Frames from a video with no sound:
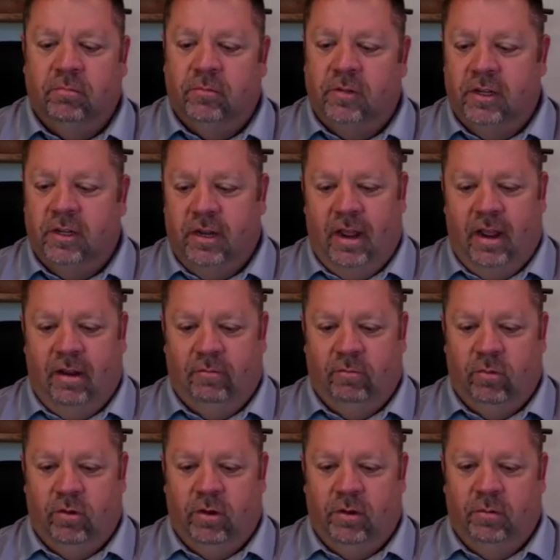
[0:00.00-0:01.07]
didn't have
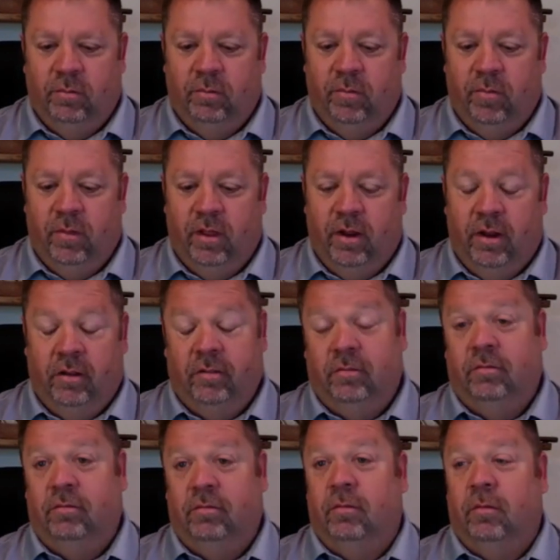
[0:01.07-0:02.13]
one,
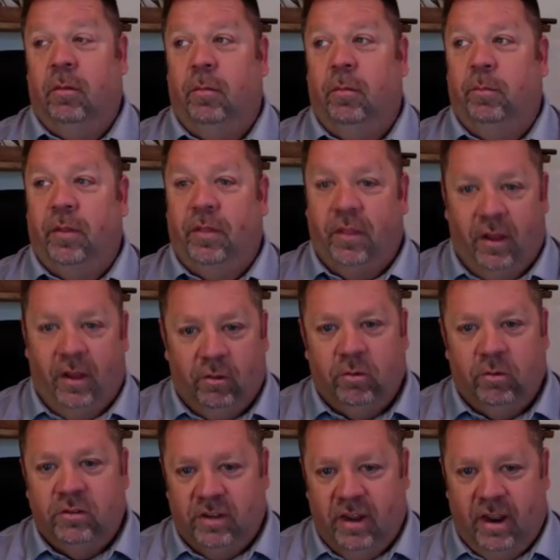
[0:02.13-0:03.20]
but the other
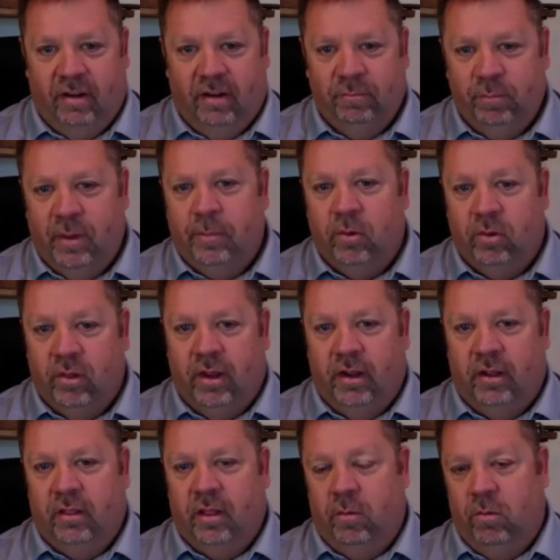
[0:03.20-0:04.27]
ones have. People
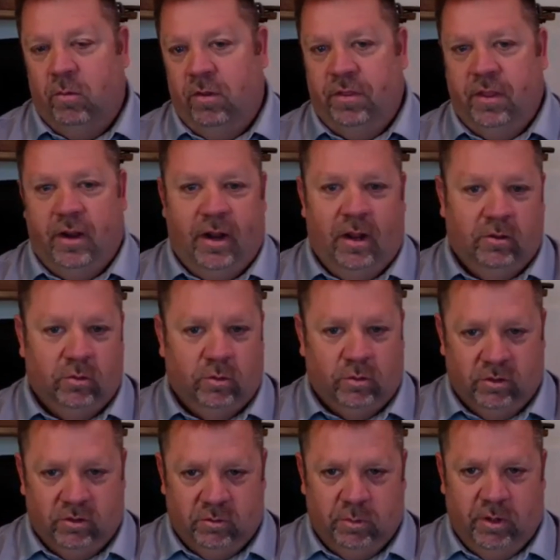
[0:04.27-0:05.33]
they want that outdoor
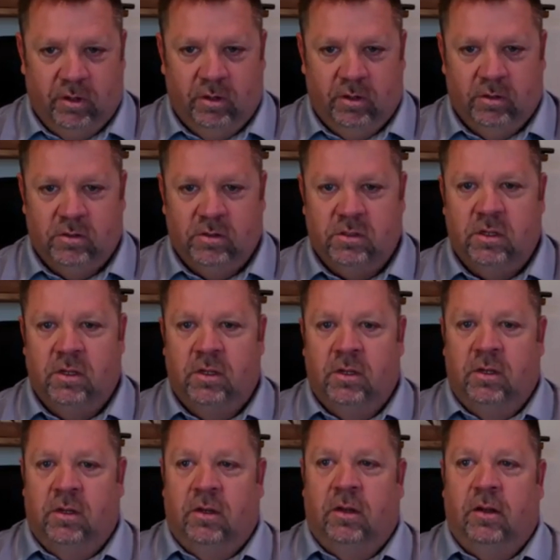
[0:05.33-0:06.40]
experience.
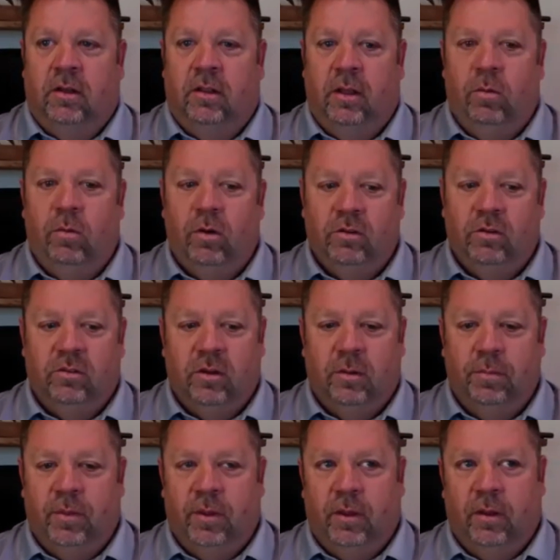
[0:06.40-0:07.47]
They want
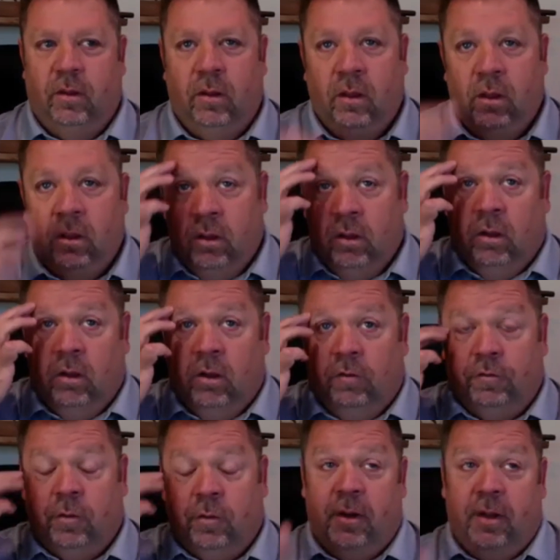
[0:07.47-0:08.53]
something,
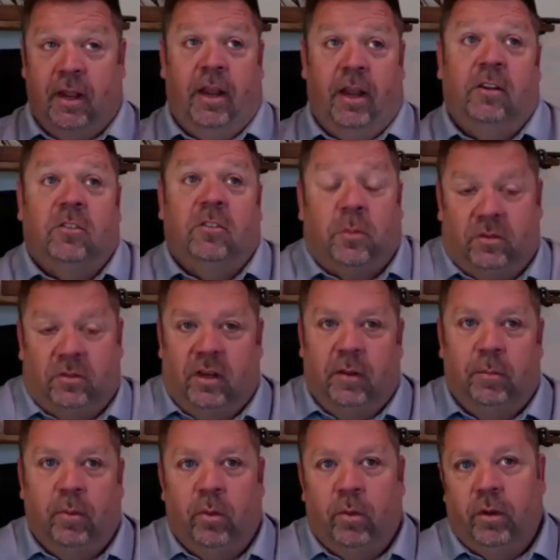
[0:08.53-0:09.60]
from an enhancement
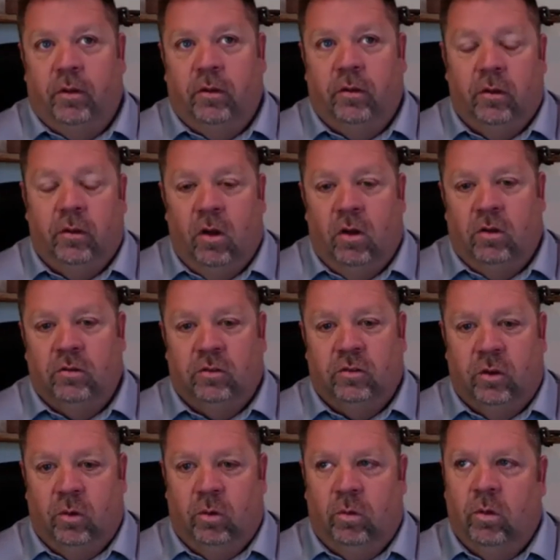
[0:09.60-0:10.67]
standpoint.
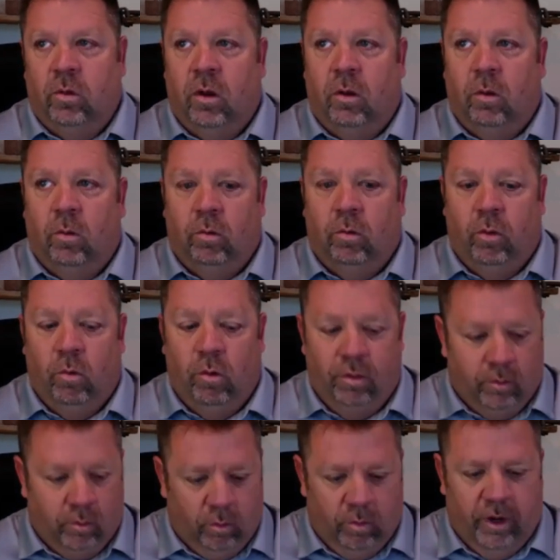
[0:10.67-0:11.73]
Also, the one that
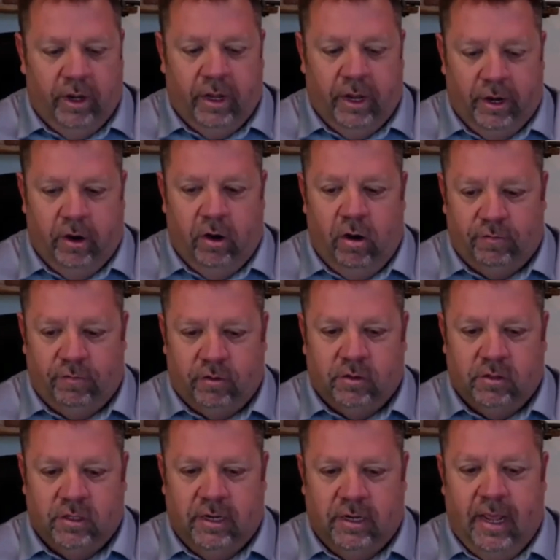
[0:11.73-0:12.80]
we're waiting on an offer
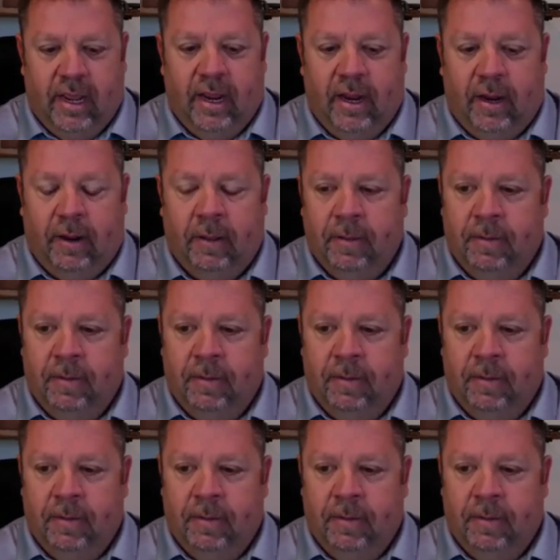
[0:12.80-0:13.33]
today,